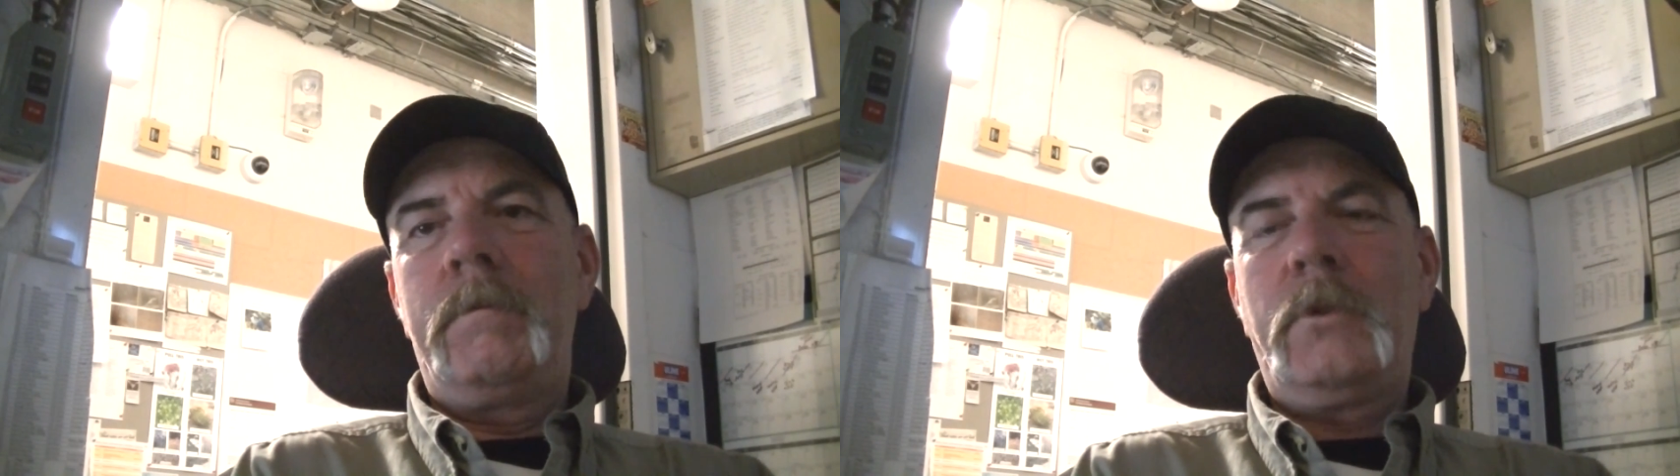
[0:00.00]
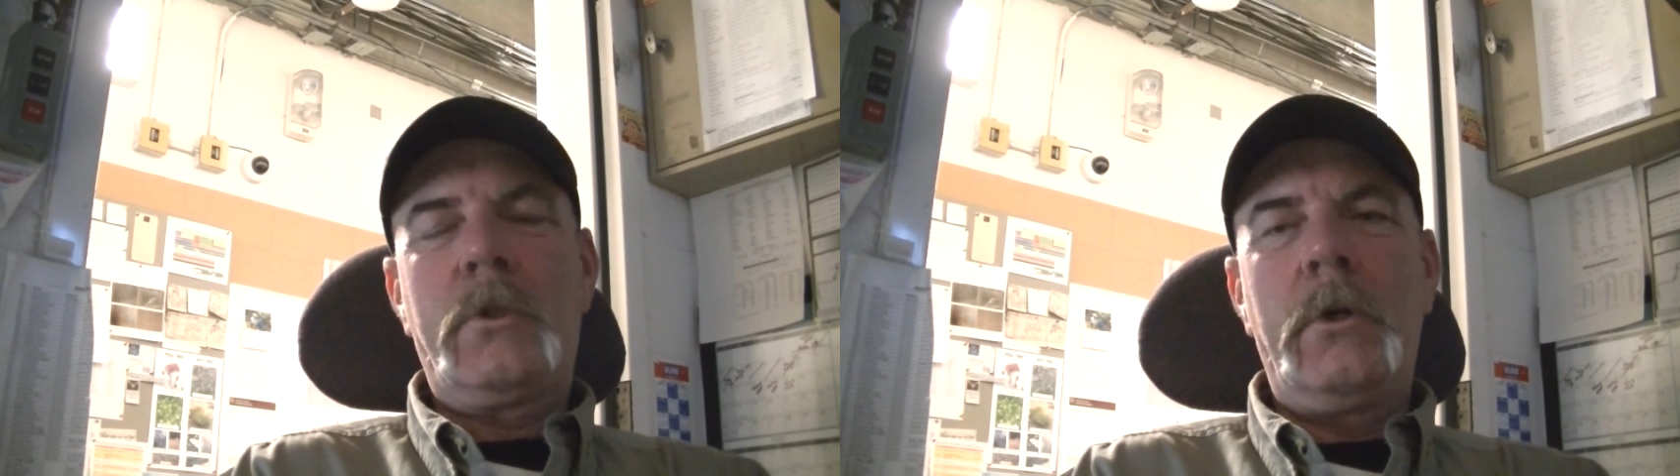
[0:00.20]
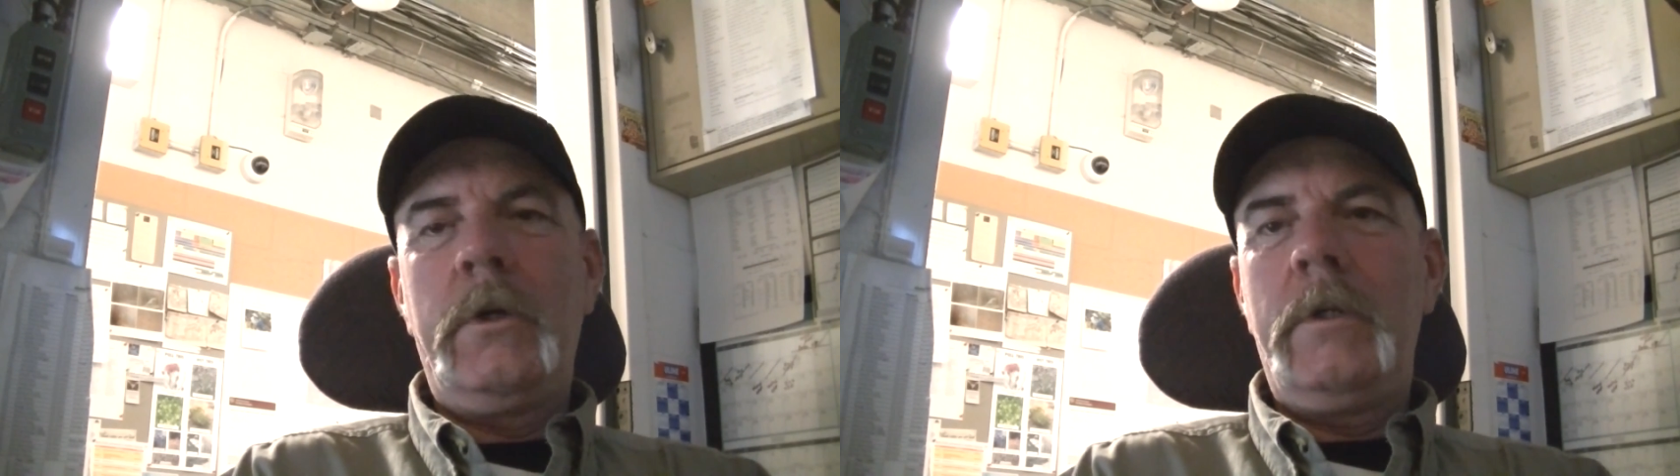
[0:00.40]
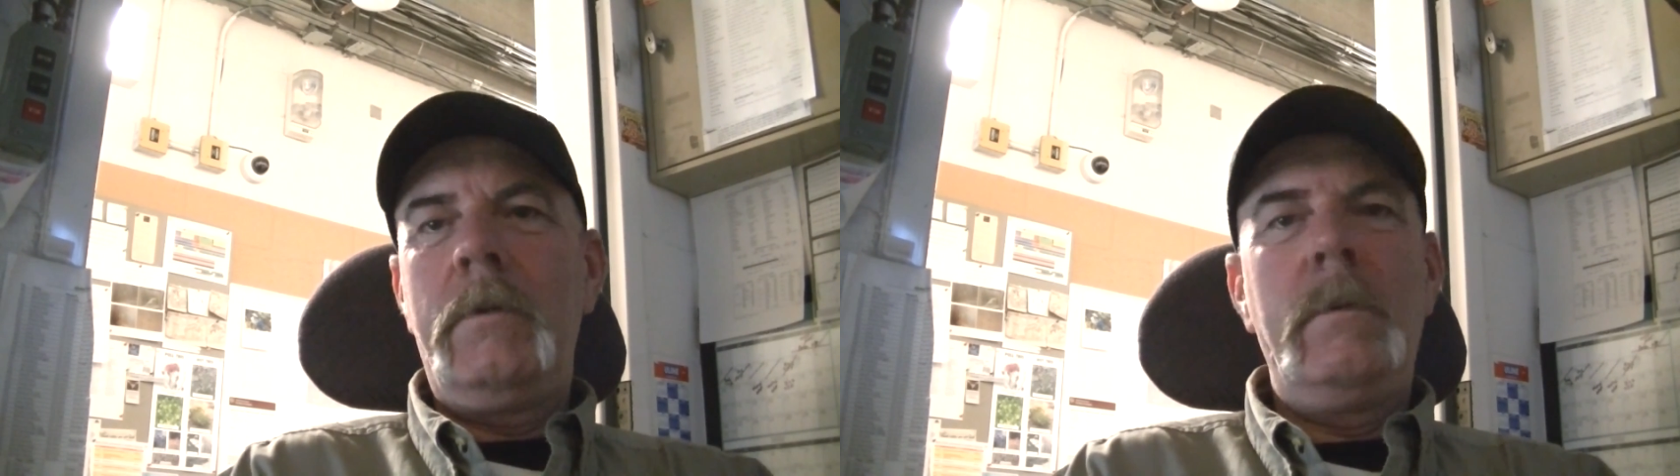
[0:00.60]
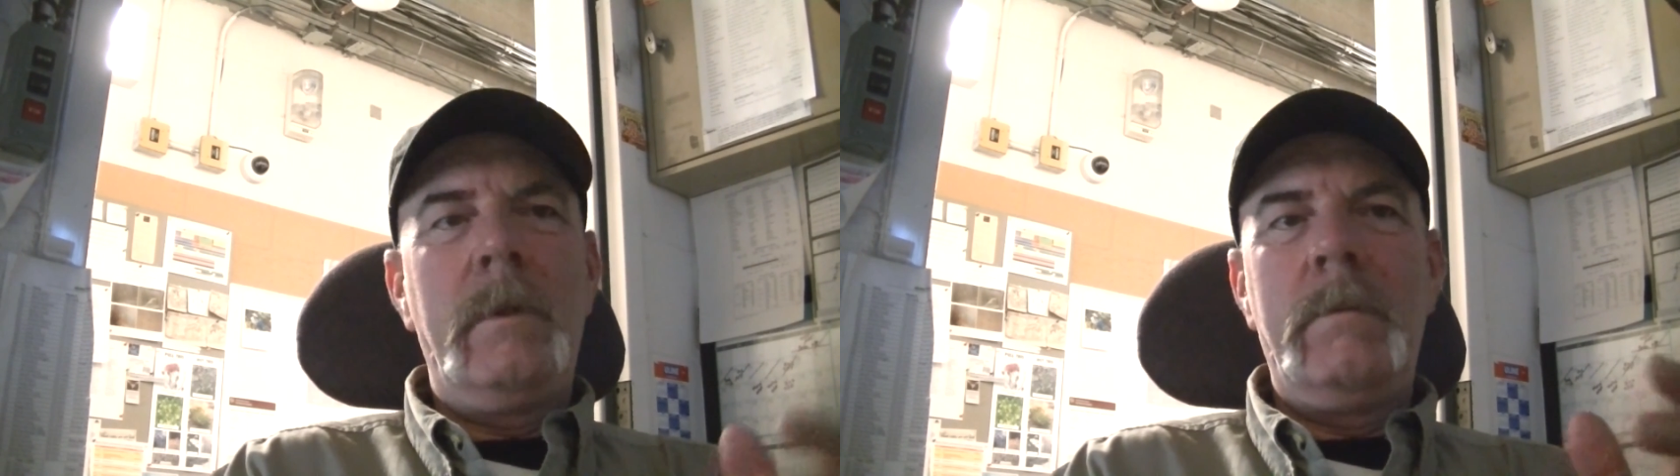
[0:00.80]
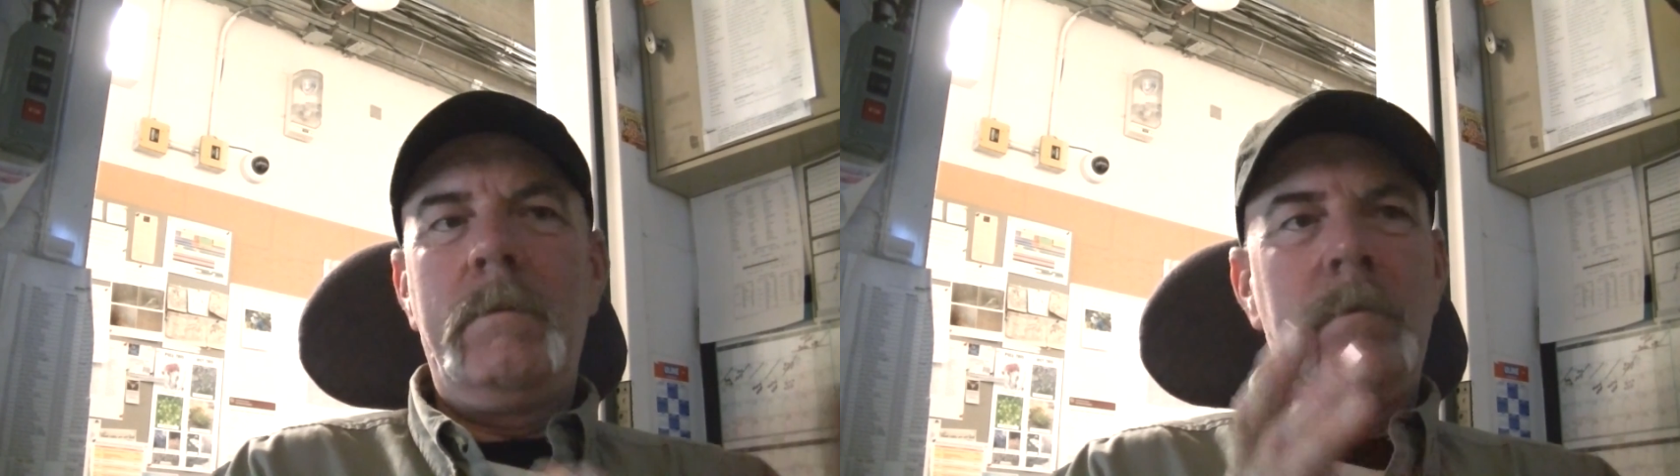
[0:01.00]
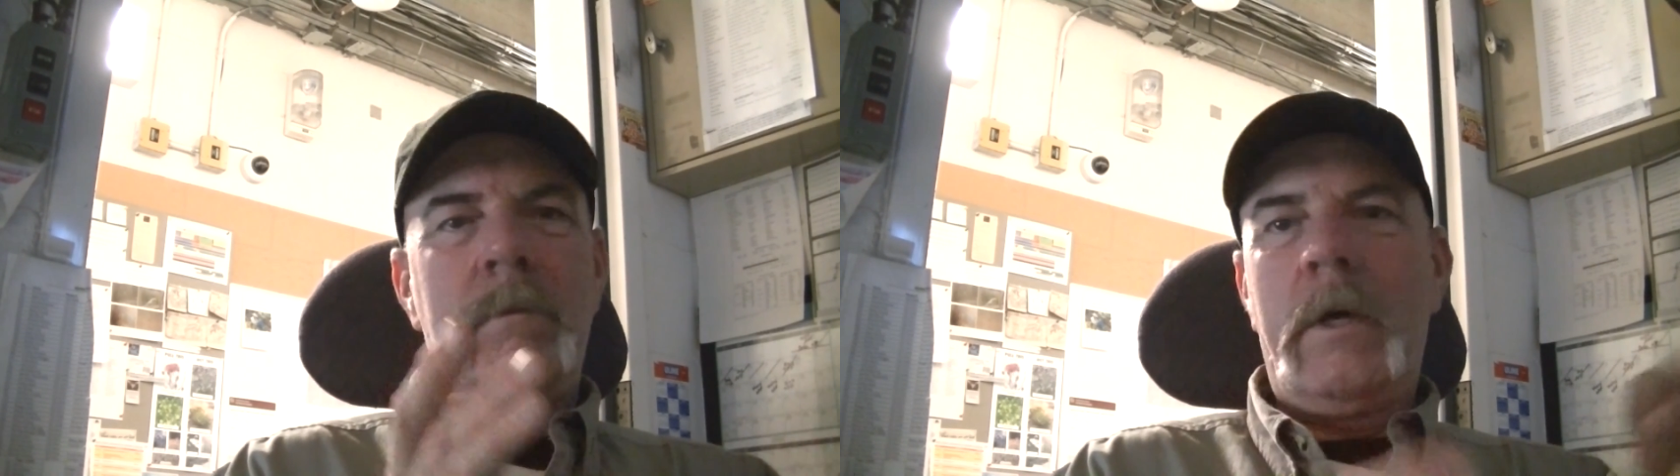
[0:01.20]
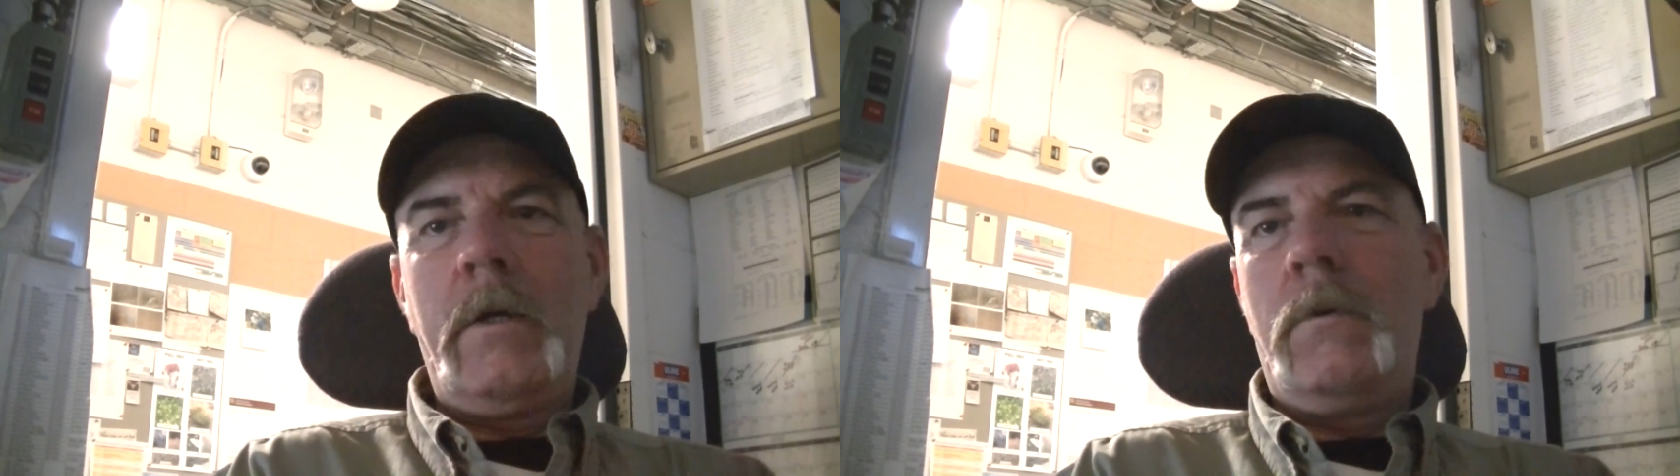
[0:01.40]
screw it,
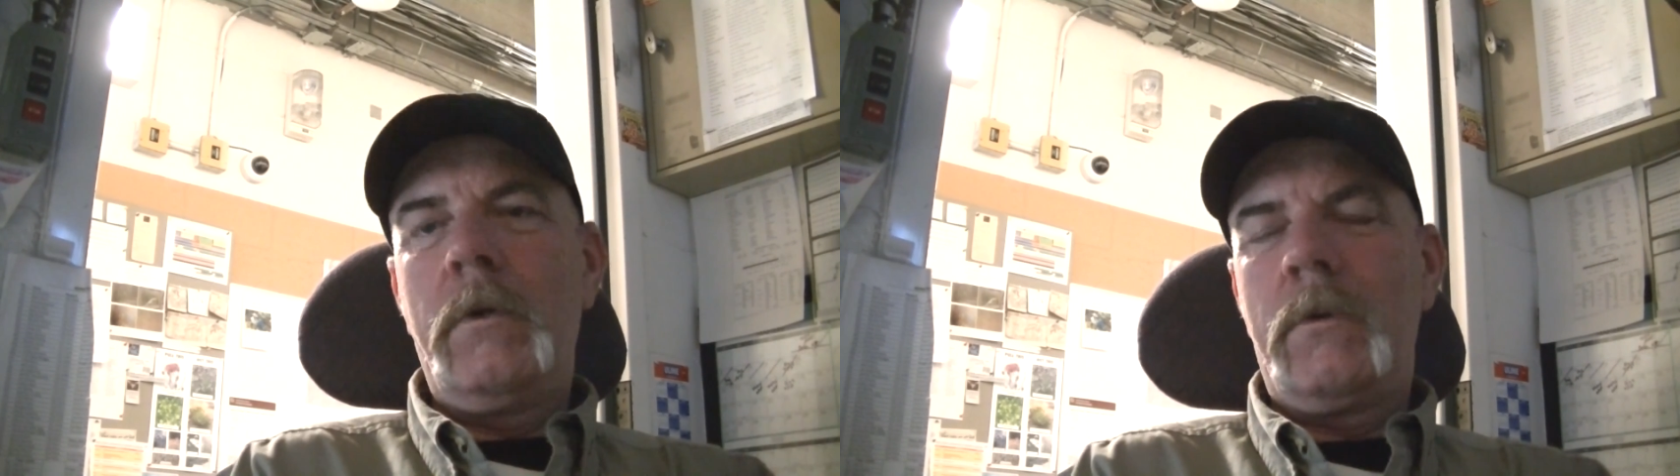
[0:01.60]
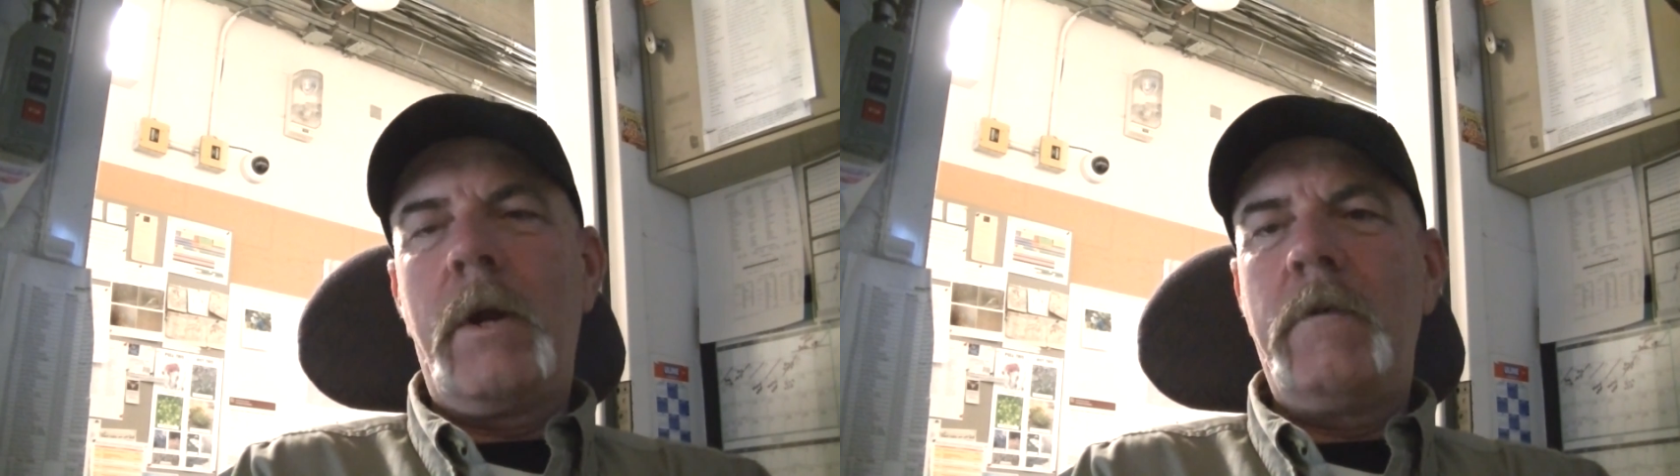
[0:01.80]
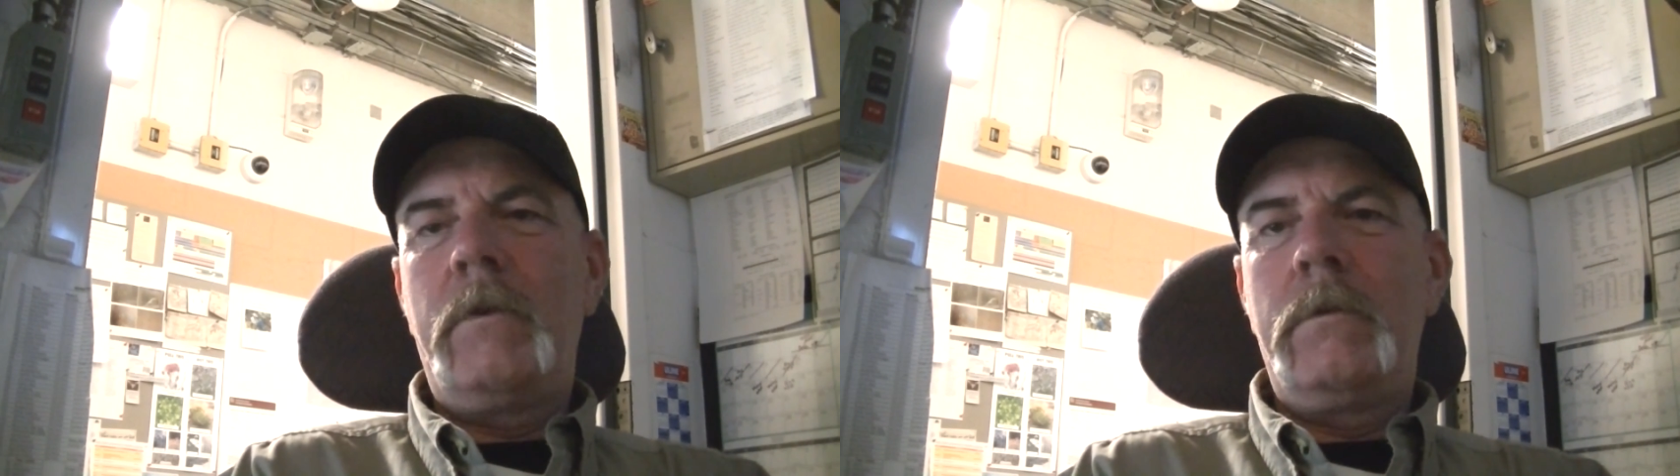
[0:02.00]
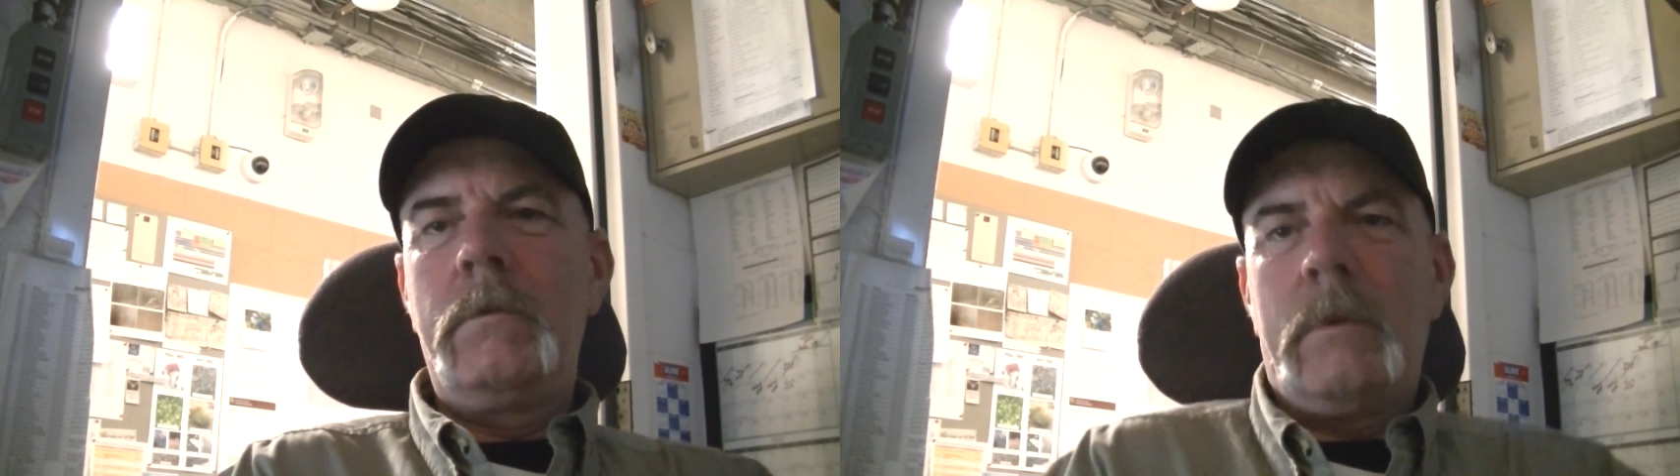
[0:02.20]
I don't want the rifle.